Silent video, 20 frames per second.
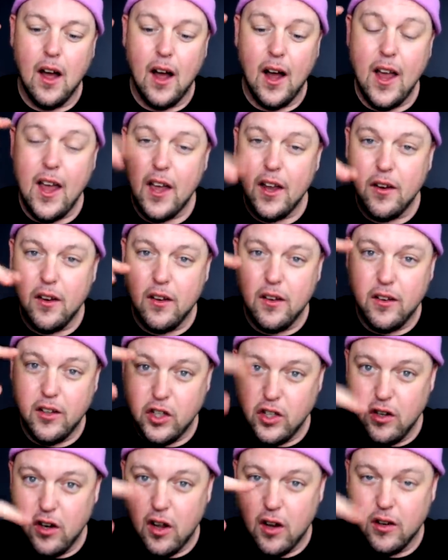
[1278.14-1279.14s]
I had
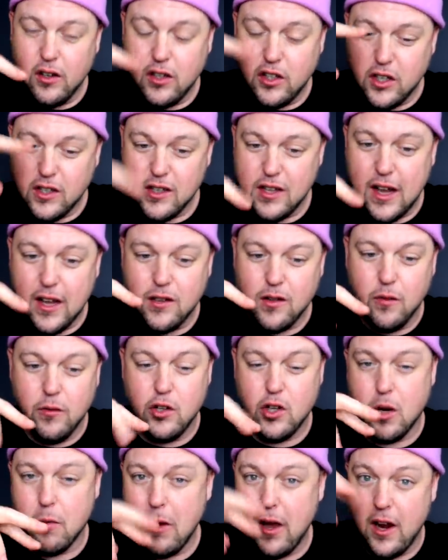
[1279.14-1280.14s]
not just that serving
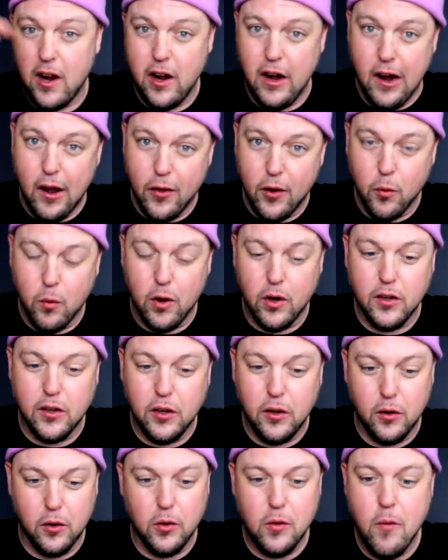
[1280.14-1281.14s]
job, I had another one
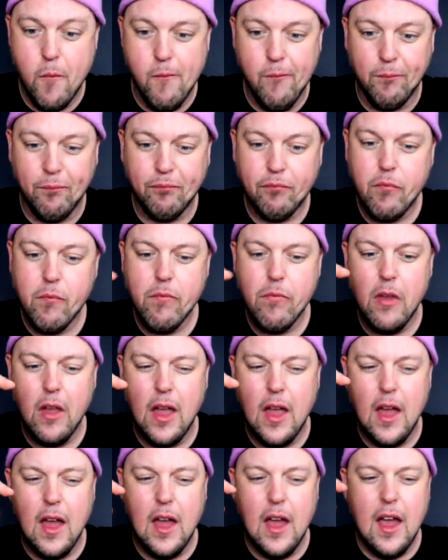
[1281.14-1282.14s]
too.
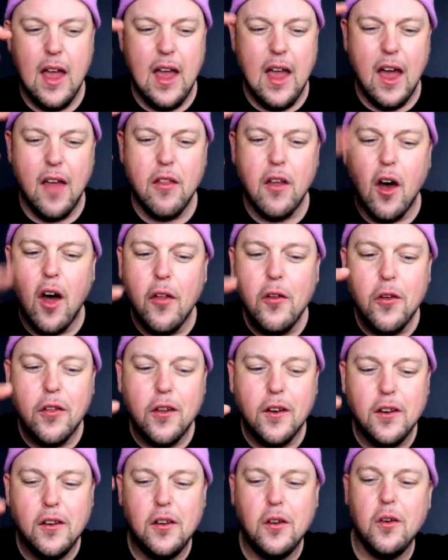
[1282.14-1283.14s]
And the other
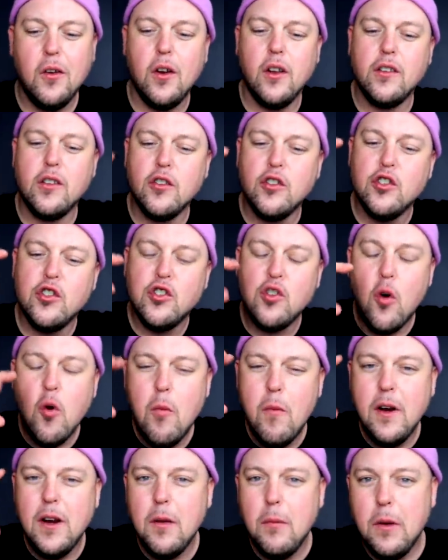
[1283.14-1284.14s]
thing too is there's so
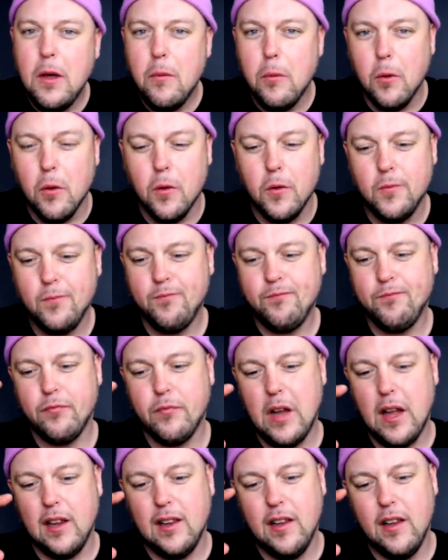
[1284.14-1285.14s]
many people
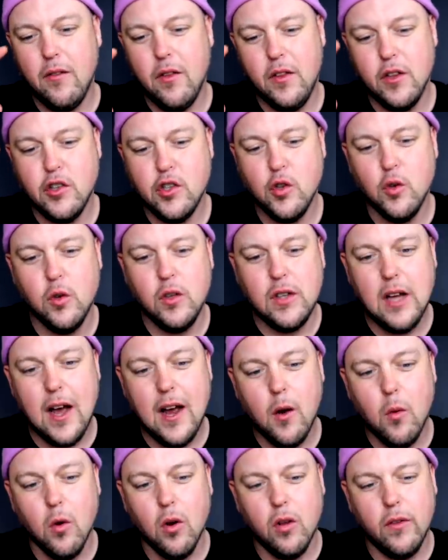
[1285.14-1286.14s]
that live in the suit and
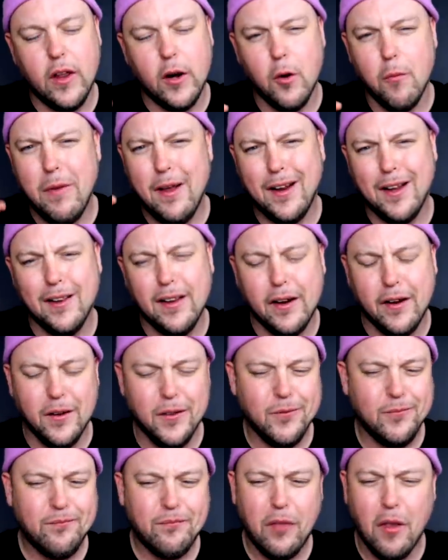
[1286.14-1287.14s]
tie world that are making like
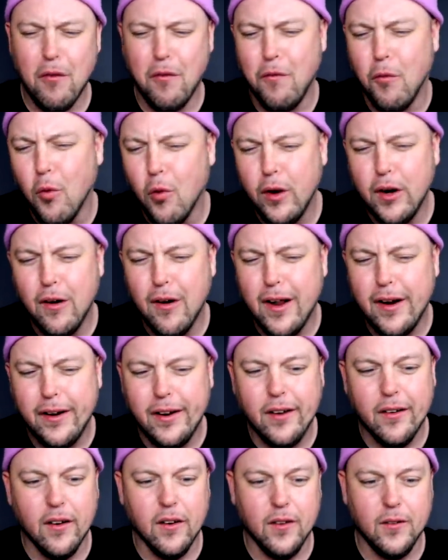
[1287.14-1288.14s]
40 grand a
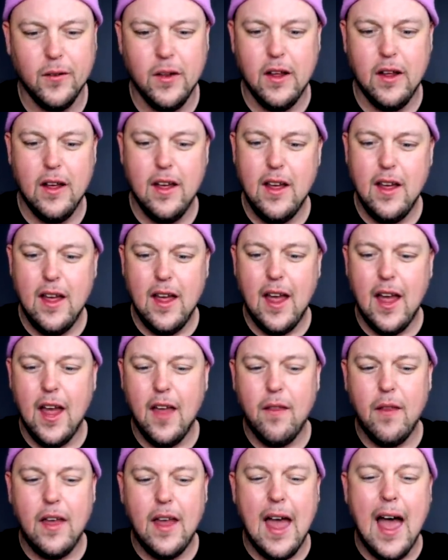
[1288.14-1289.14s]
year
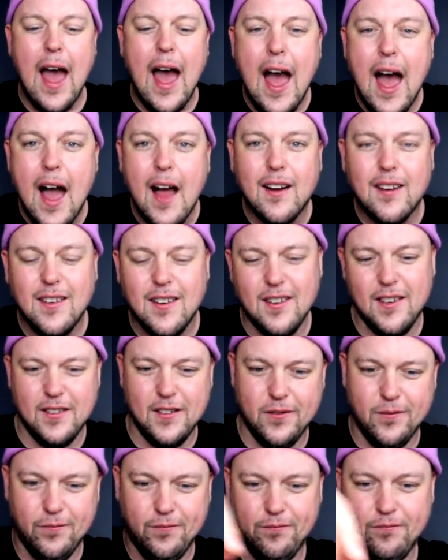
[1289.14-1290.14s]
and they act
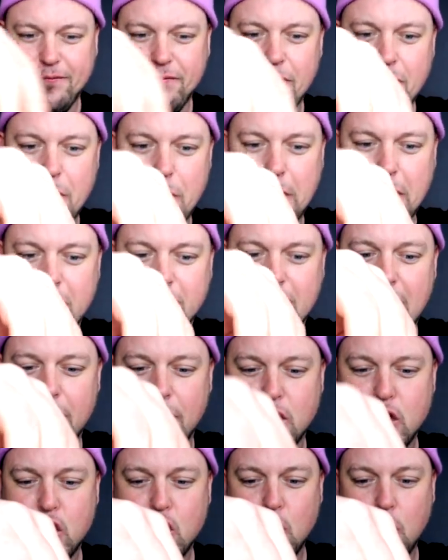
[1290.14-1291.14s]
because they have
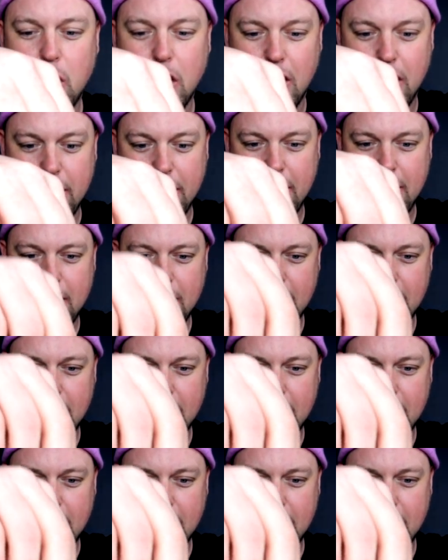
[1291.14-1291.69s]
a suit on.